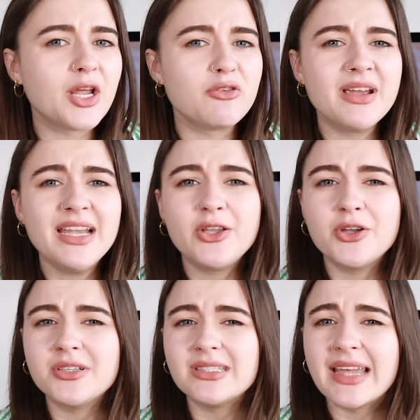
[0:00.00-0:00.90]
I really
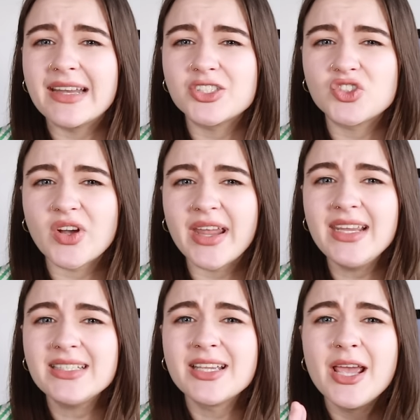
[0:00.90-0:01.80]
couldn't get it
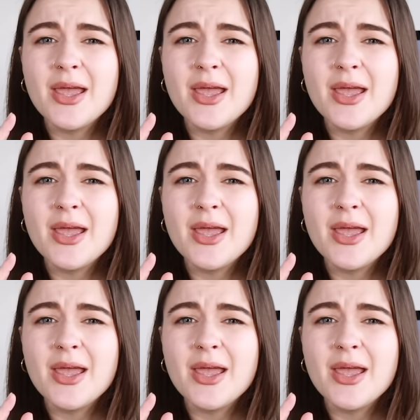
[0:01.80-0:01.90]
straight